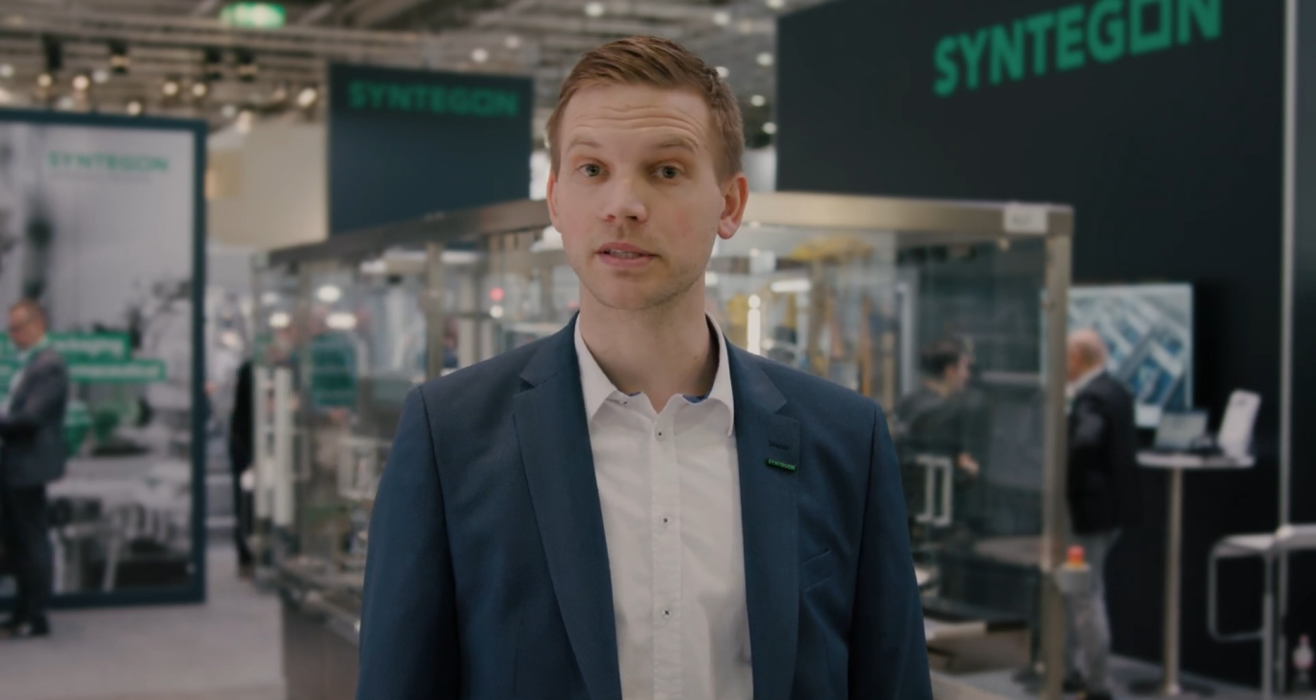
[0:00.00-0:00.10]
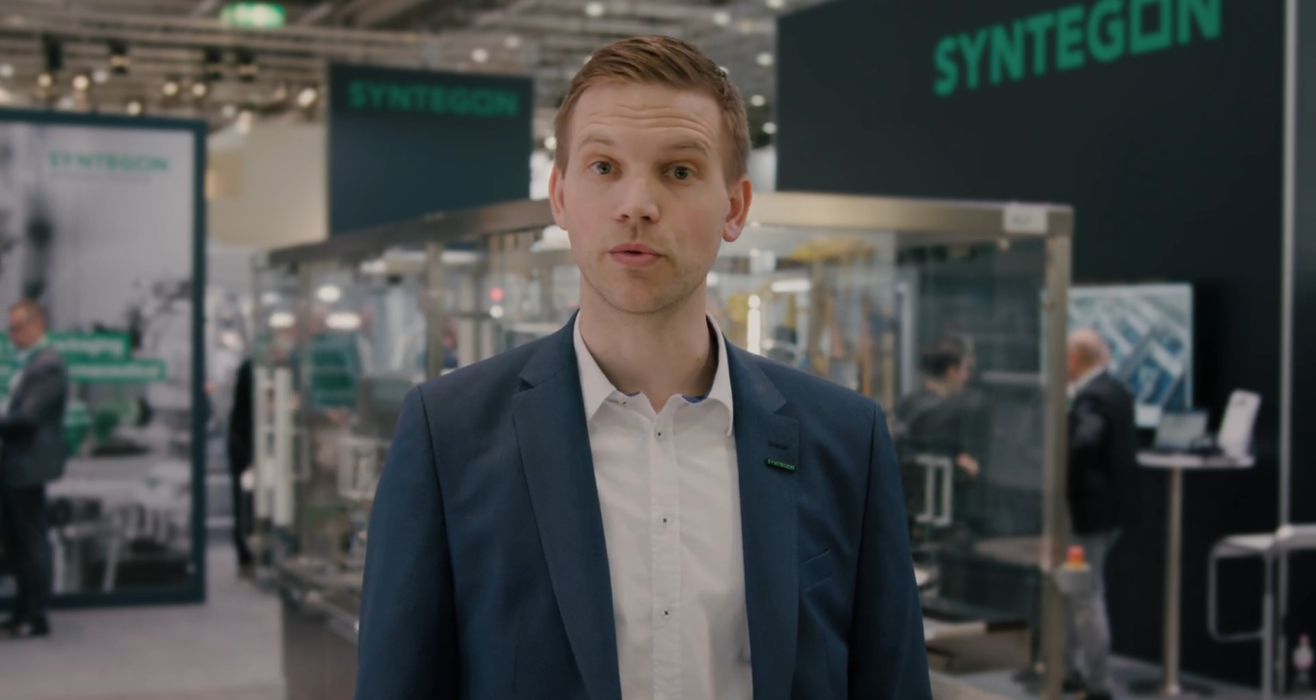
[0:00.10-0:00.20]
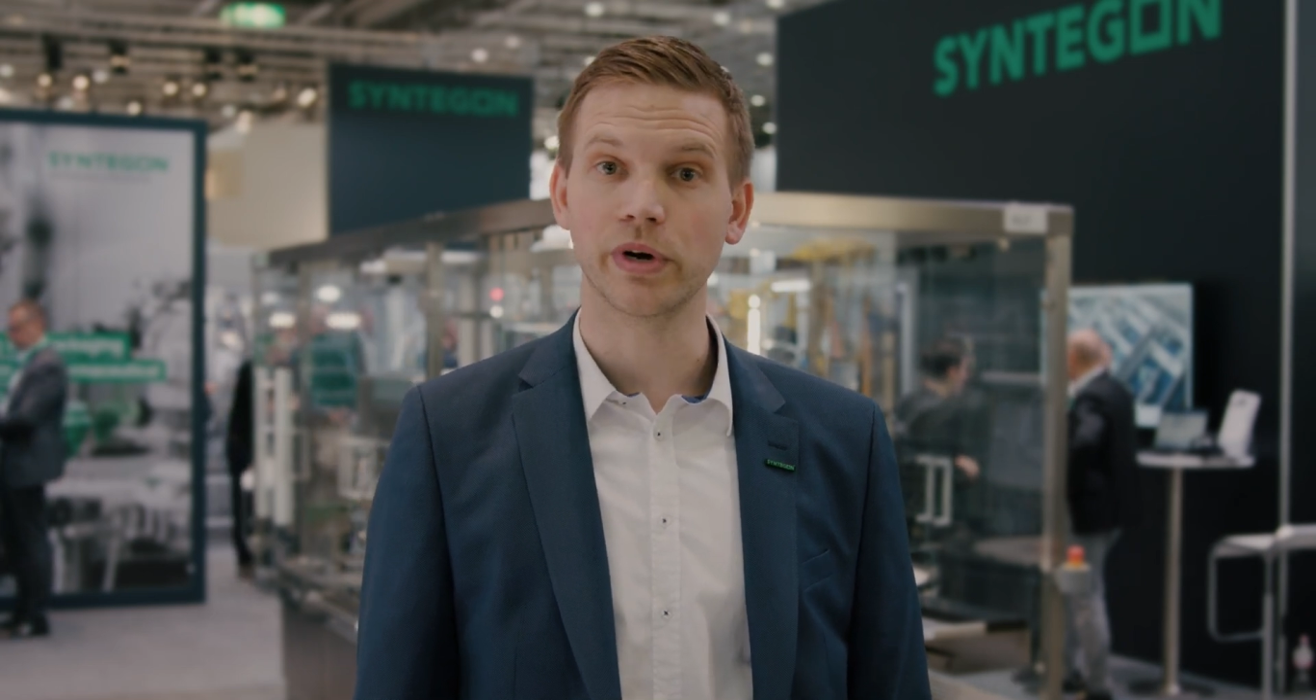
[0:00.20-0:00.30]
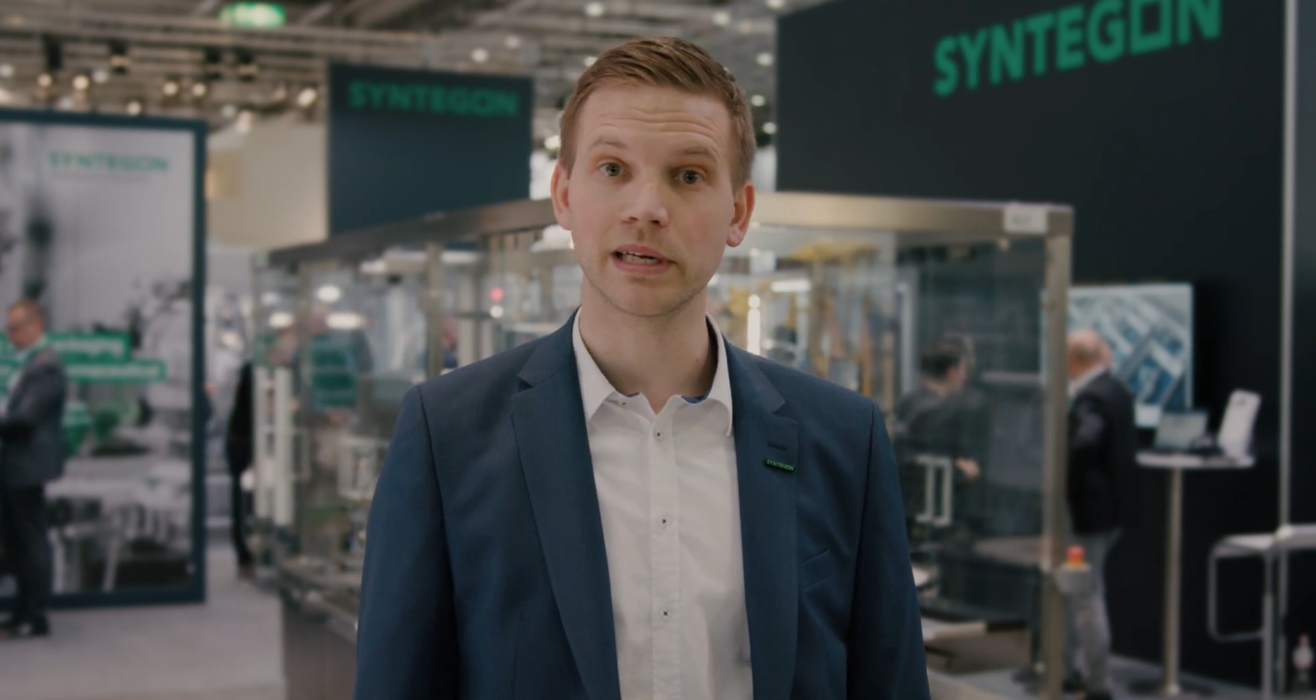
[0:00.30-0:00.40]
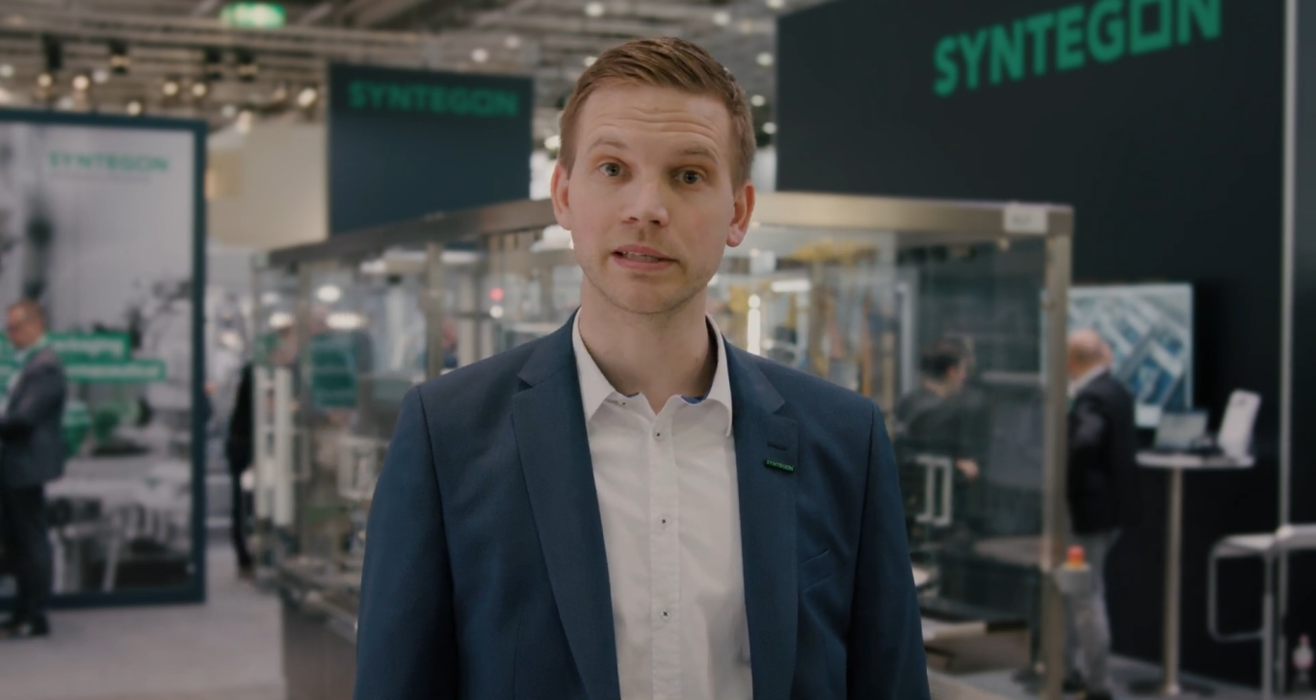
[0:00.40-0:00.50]

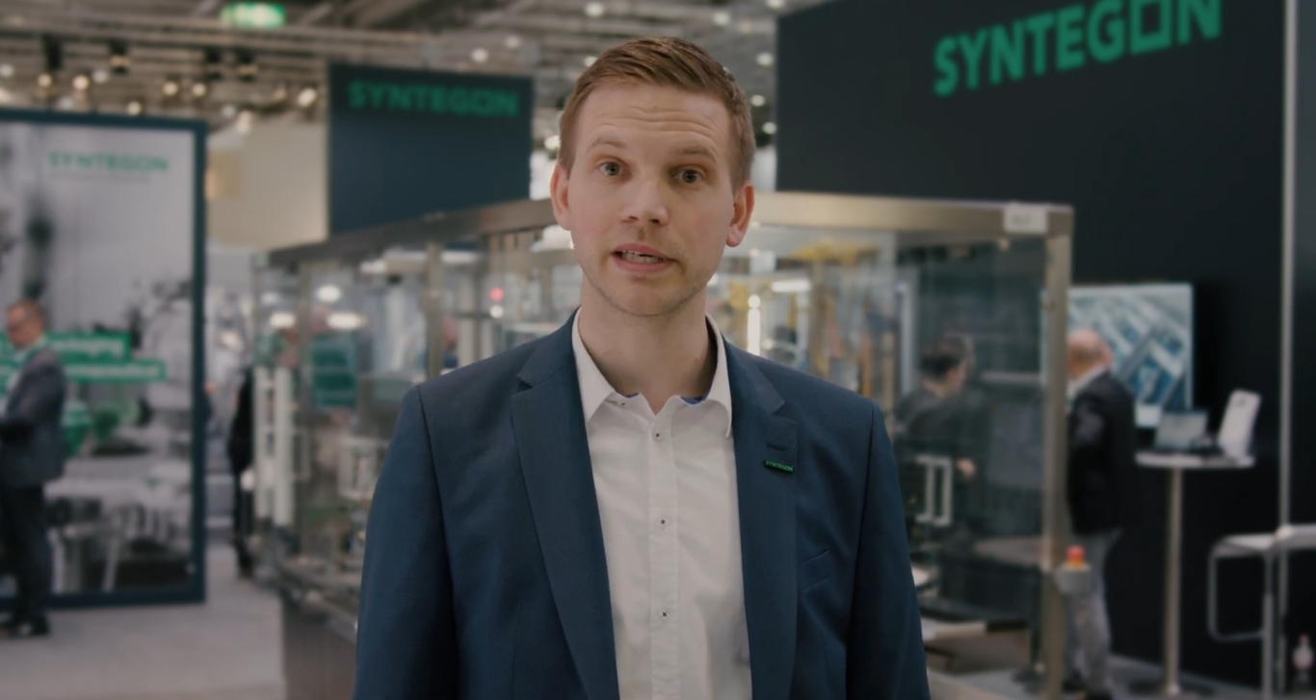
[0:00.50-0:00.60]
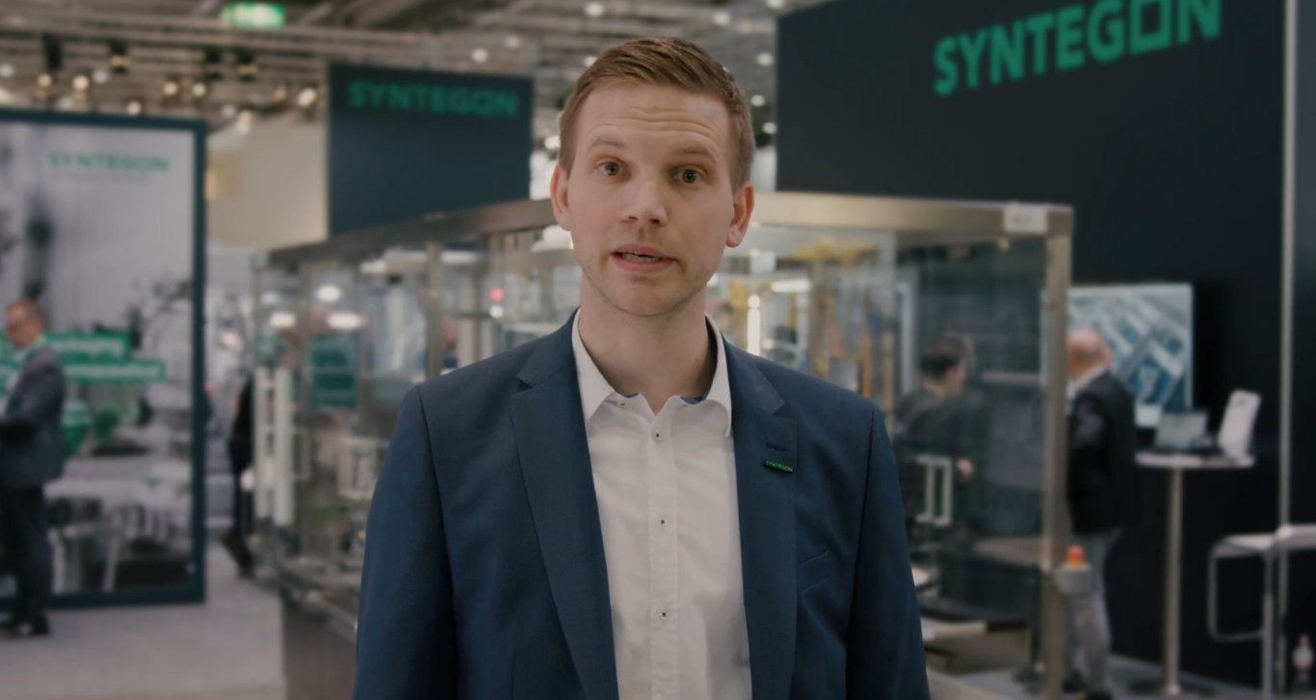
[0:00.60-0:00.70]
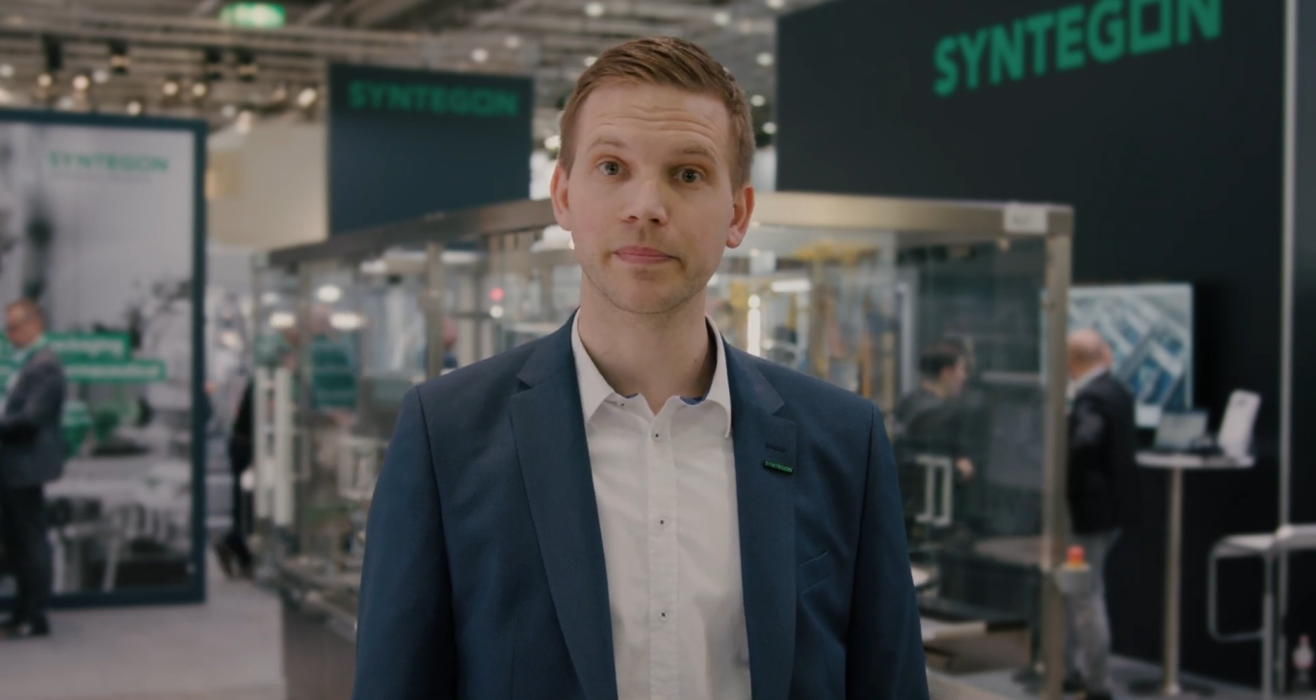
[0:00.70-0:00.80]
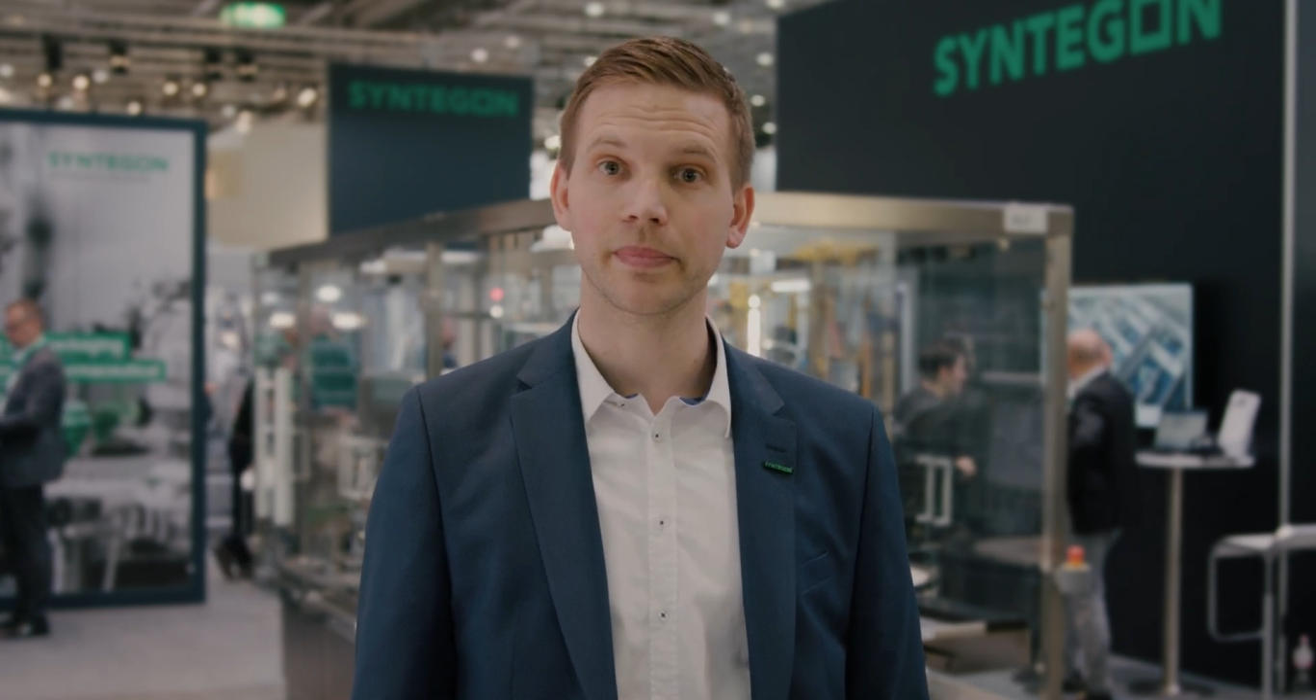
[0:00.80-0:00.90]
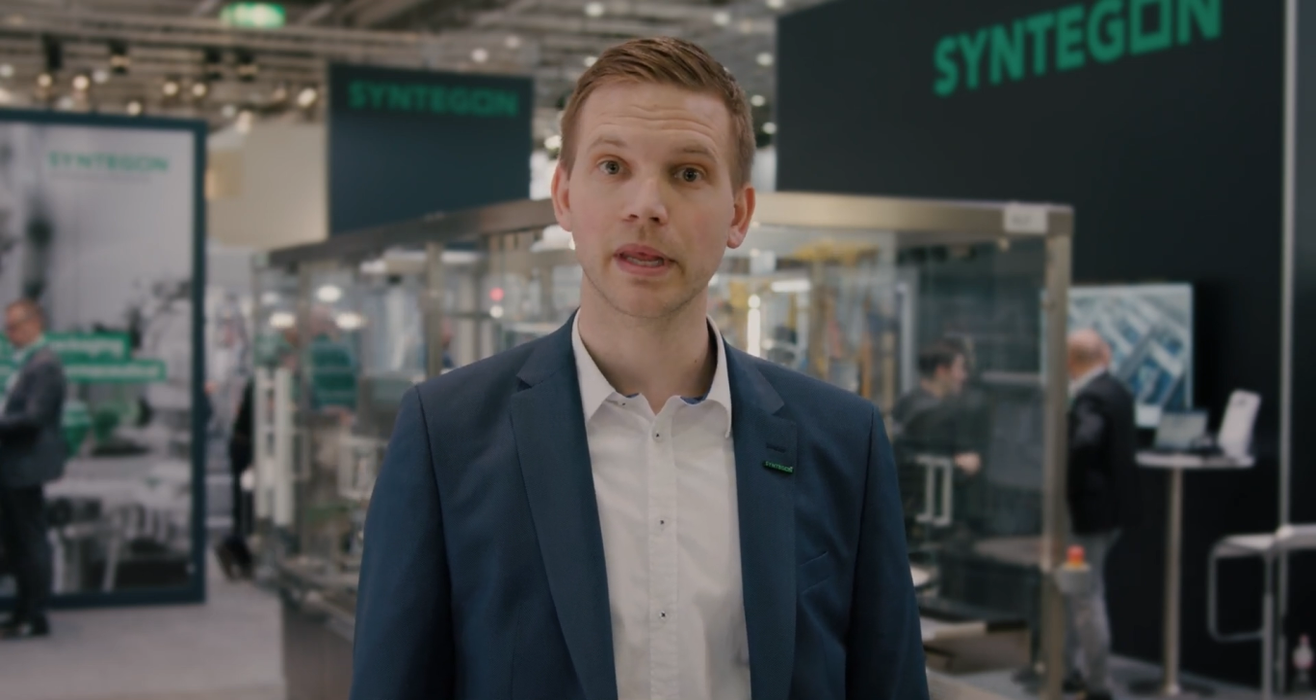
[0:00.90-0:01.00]
sterility.